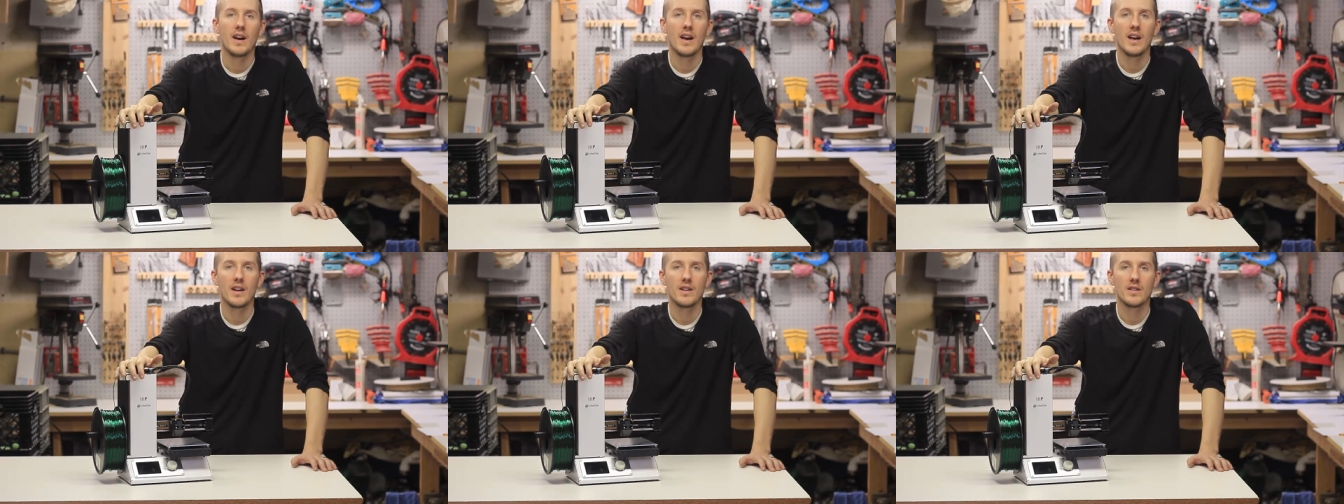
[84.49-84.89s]

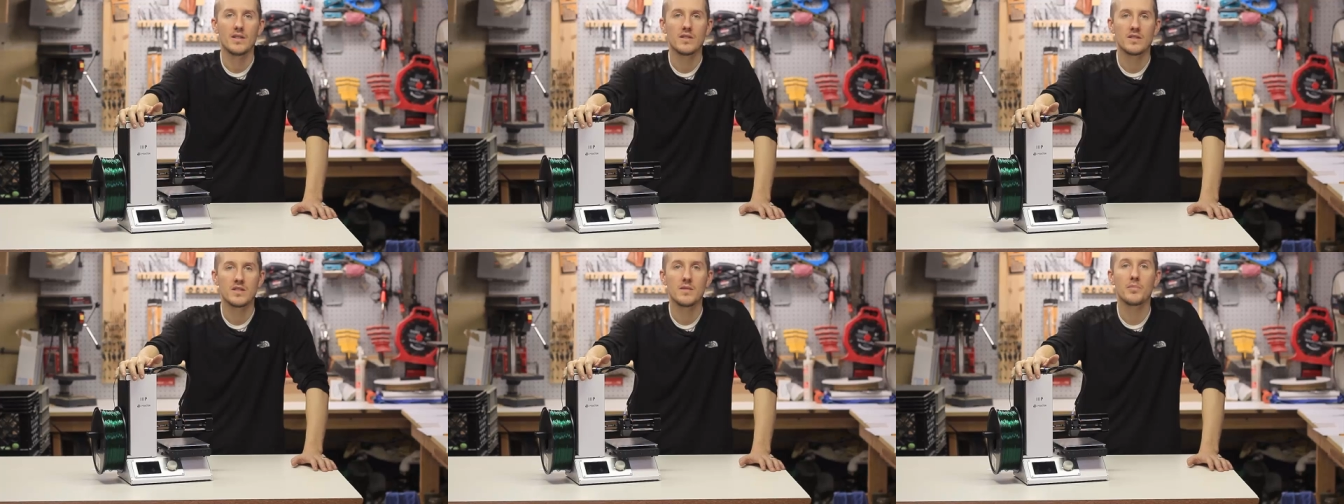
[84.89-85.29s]
And
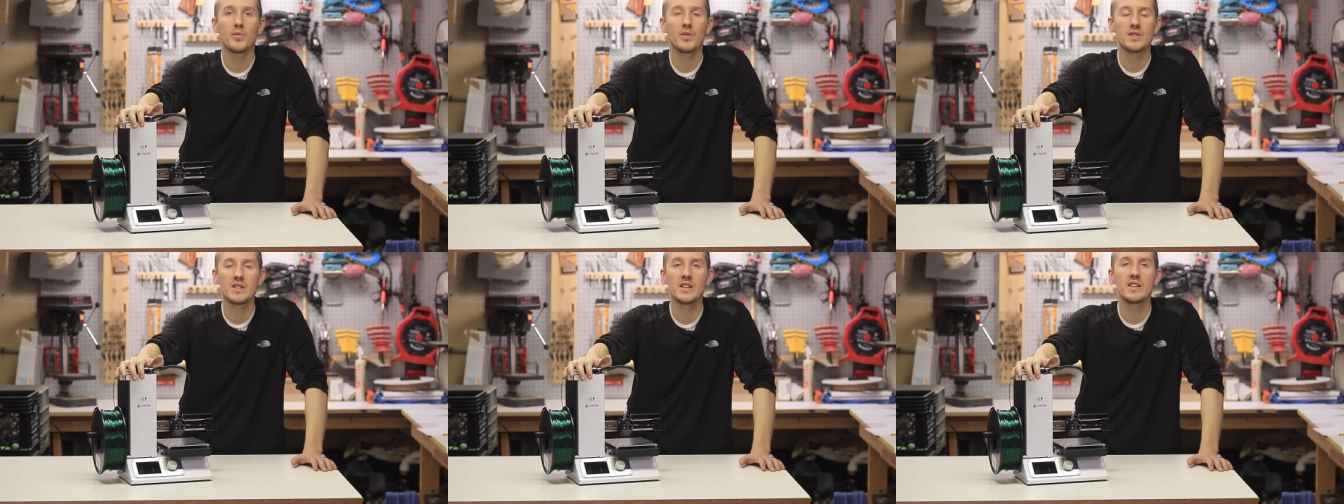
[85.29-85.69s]

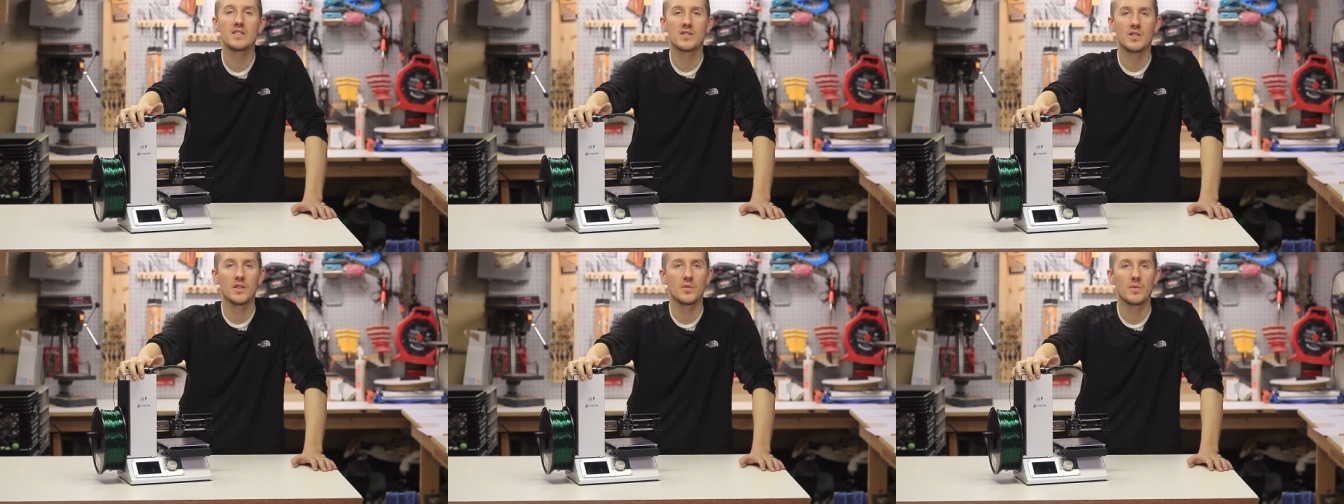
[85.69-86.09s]
simplicity
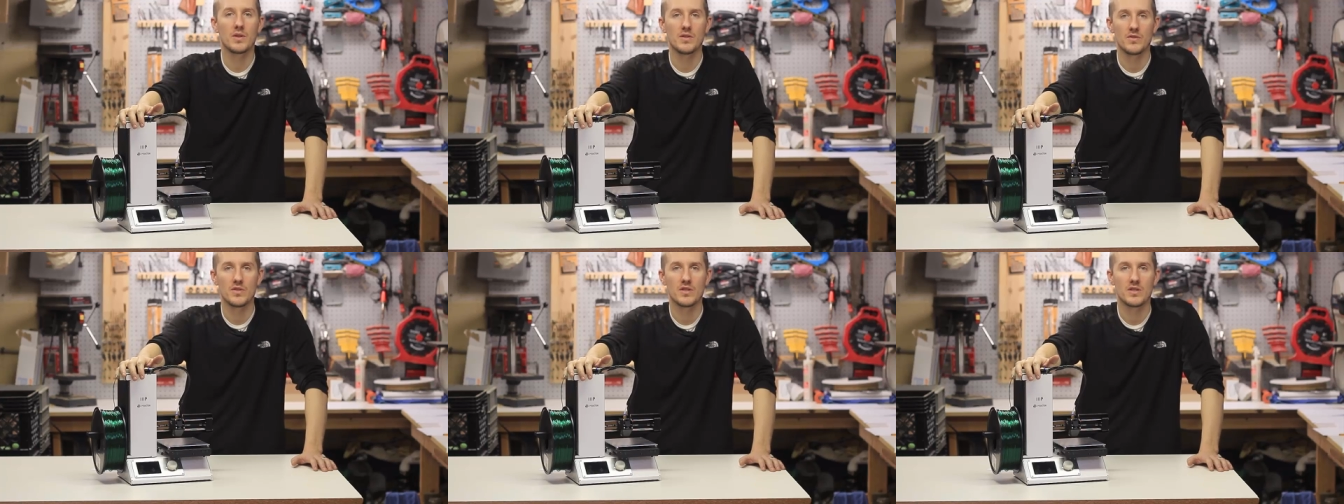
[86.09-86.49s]
is good
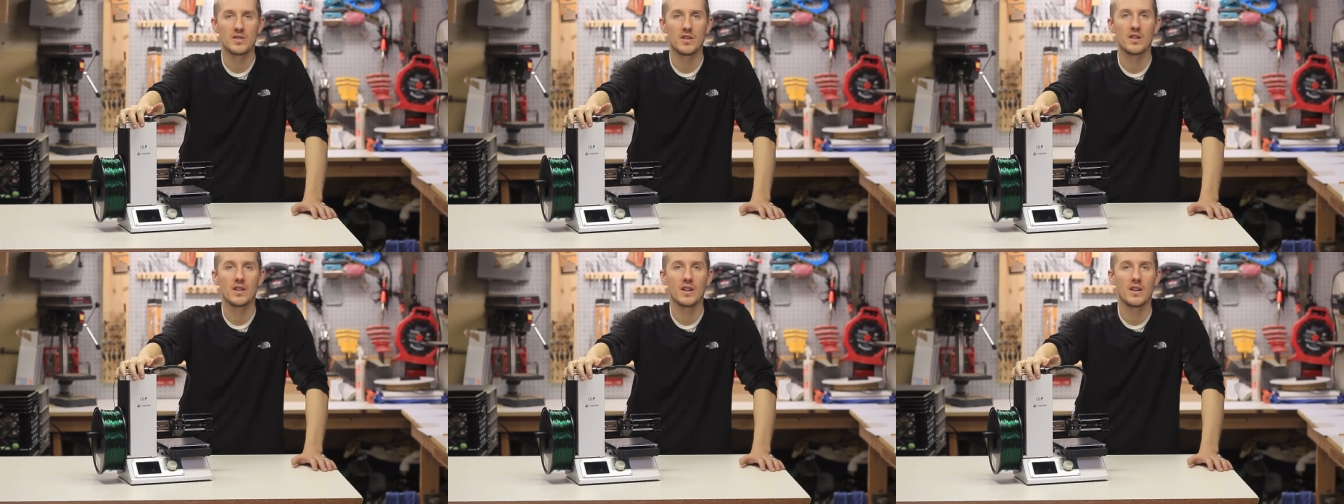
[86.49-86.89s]
when you're just
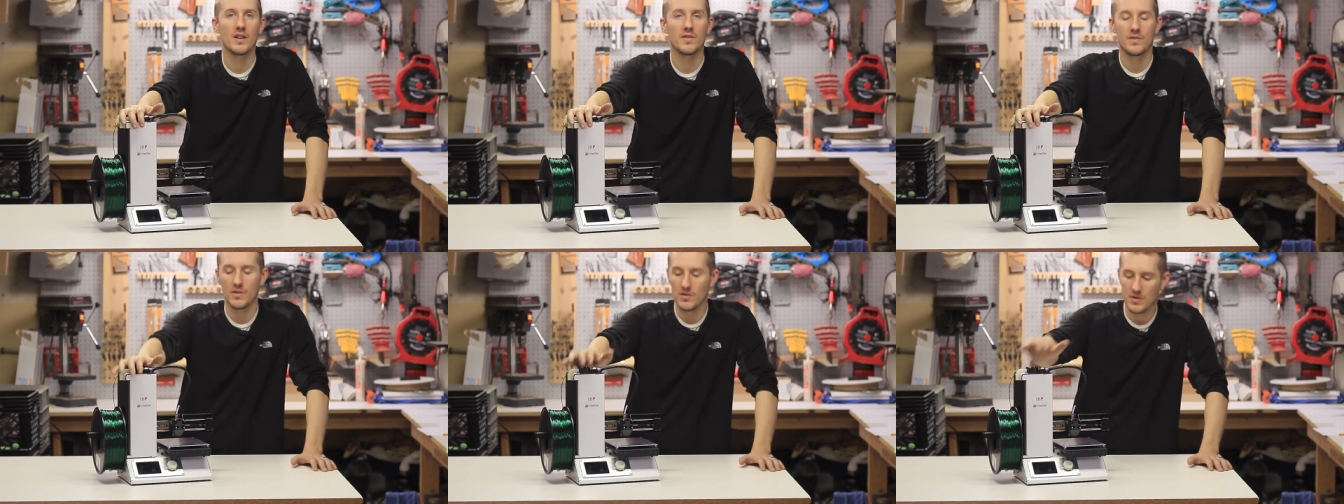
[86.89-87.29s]
starting
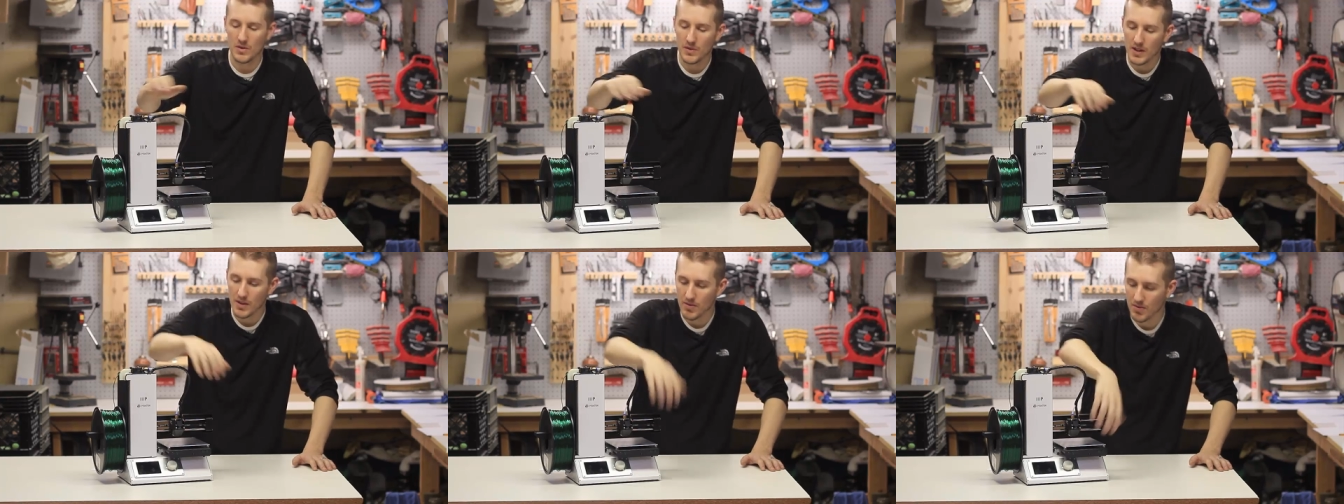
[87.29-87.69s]
off. There's
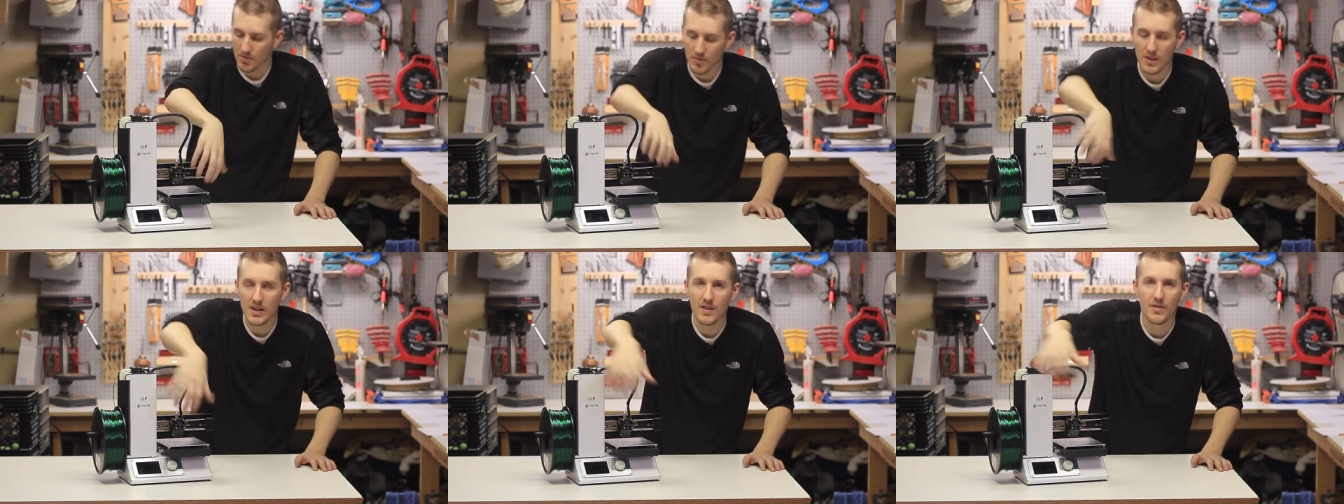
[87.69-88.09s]
only
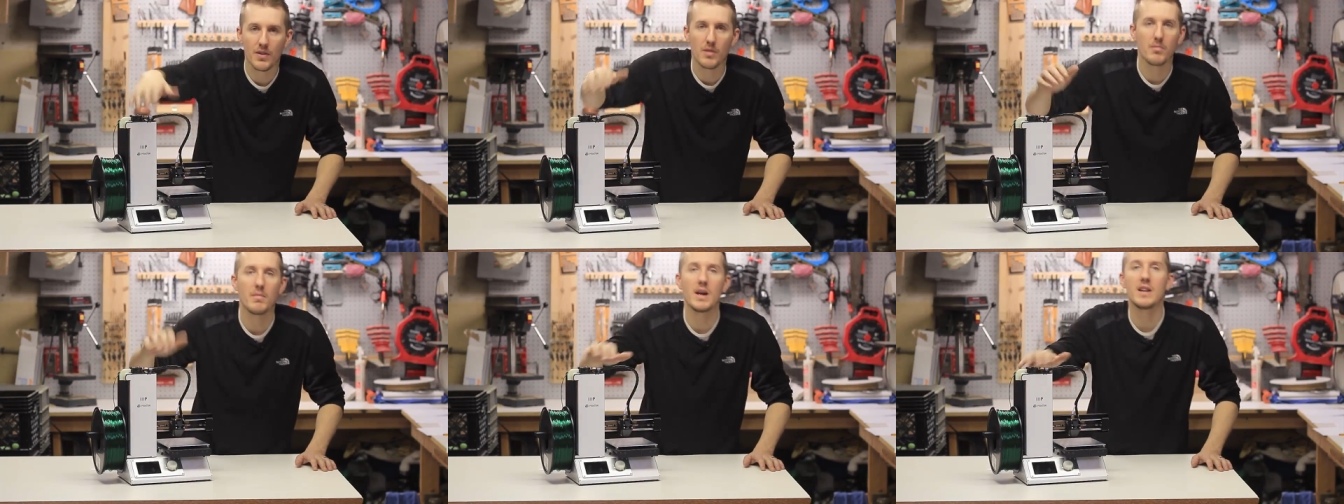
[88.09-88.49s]
three
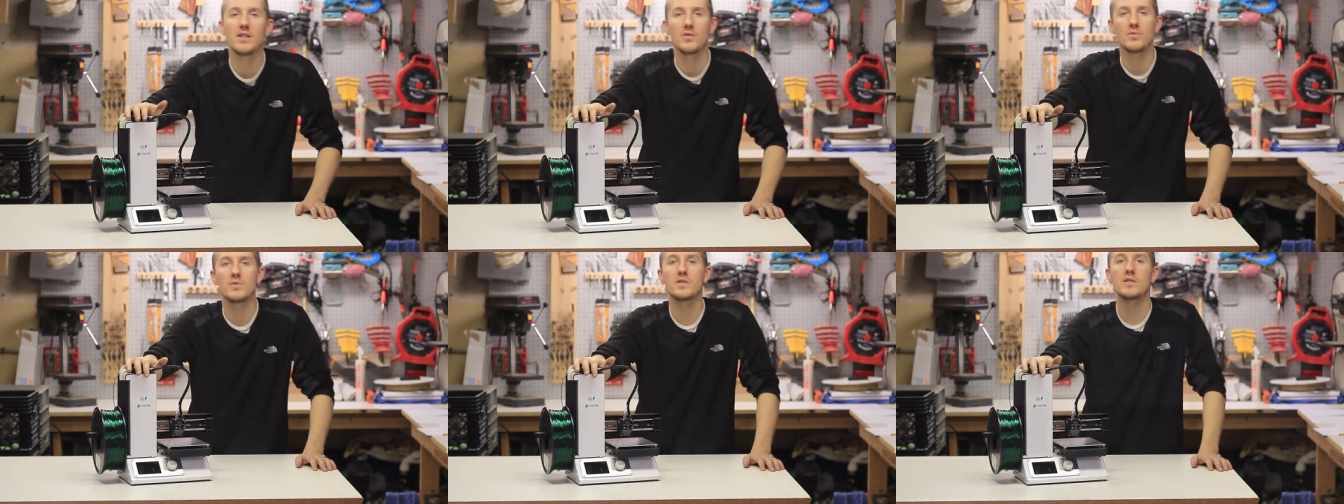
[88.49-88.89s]
different
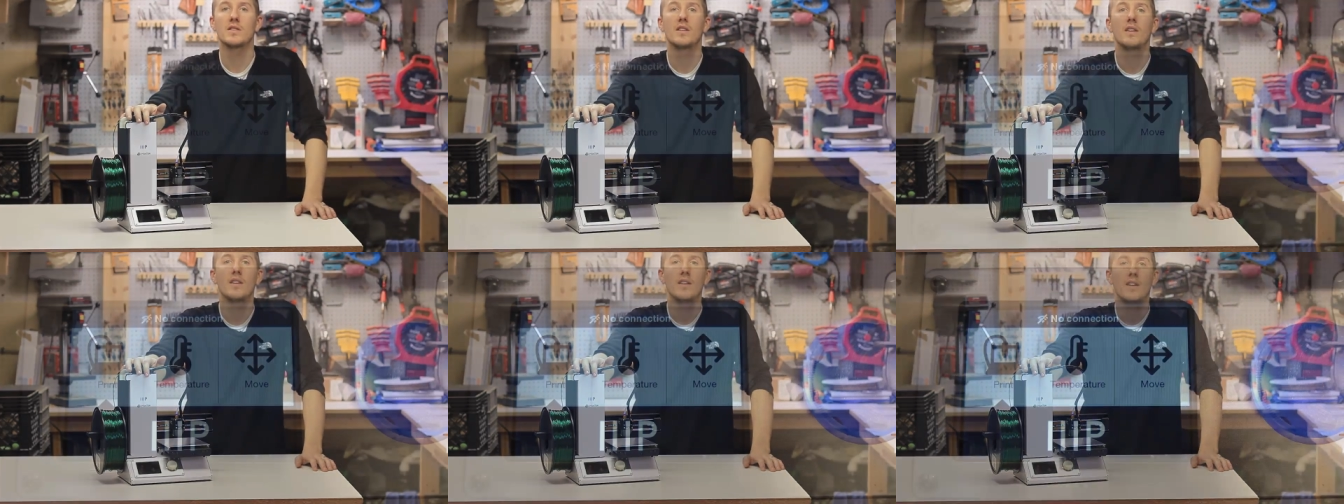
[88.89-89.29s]

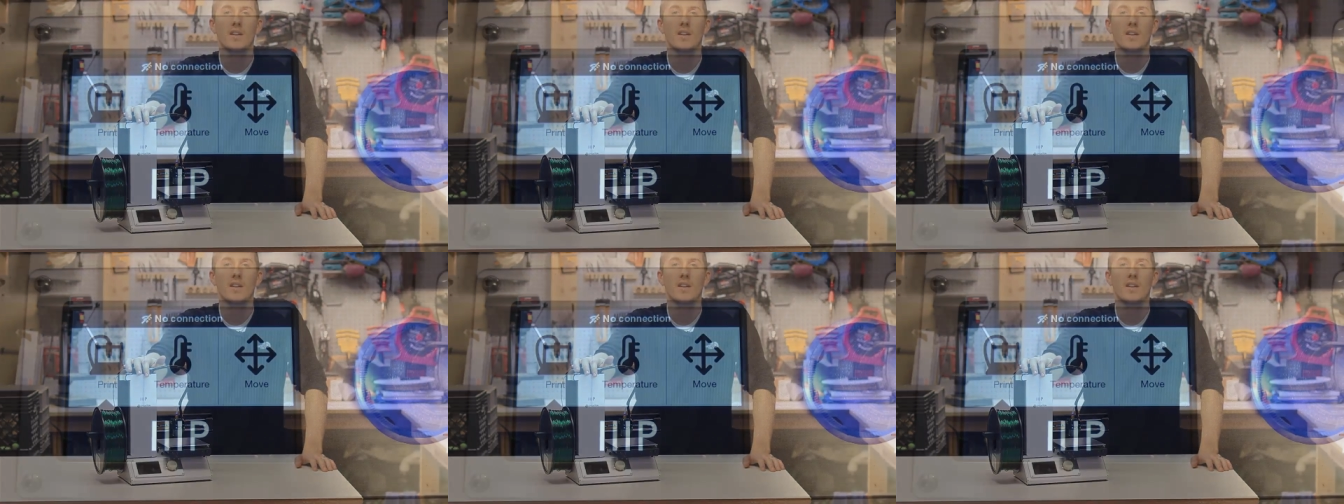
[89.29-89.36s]
menus,